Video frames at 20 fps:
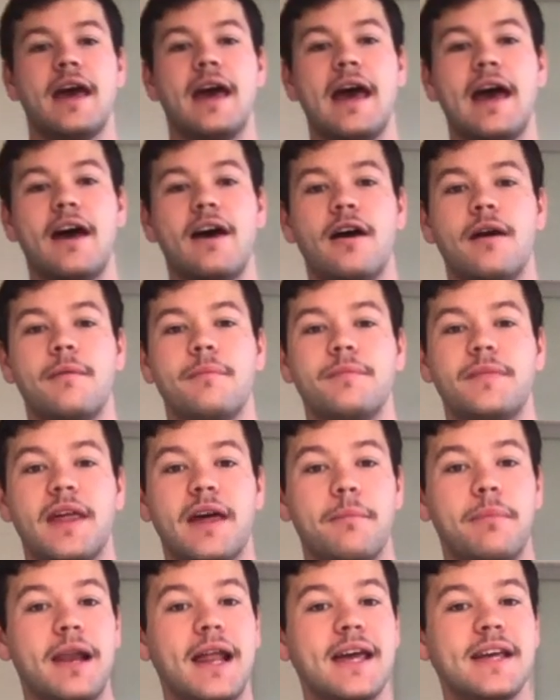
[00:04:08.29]
um,
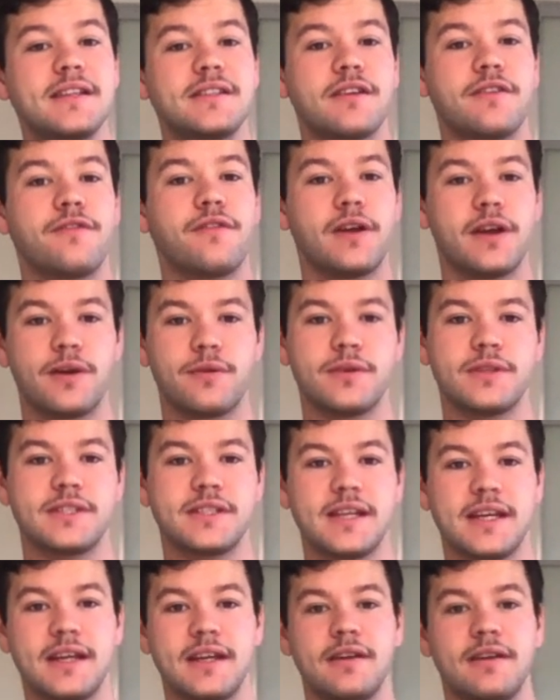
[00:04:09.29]
that plays a
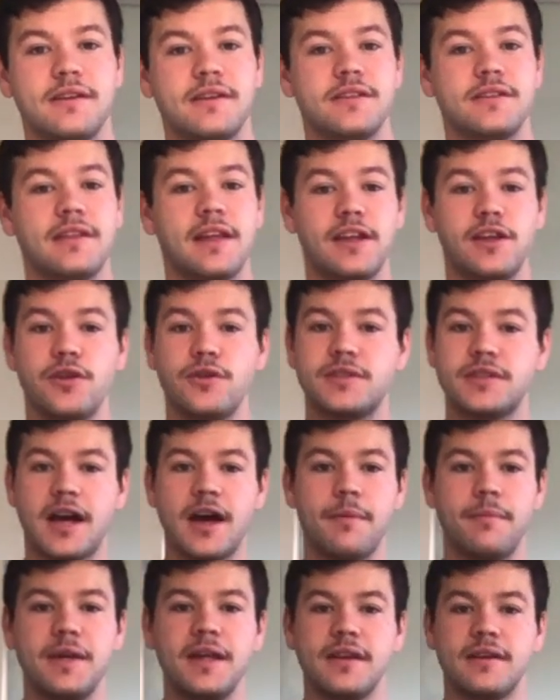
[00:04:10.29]
frequency that you
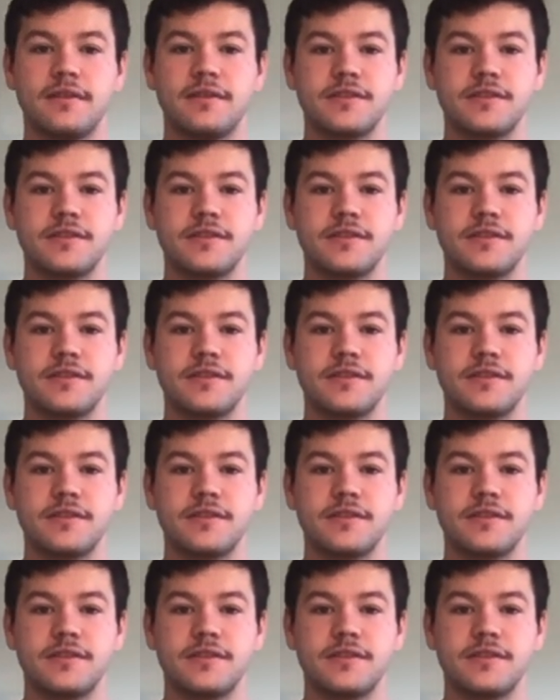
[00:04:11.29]
type in.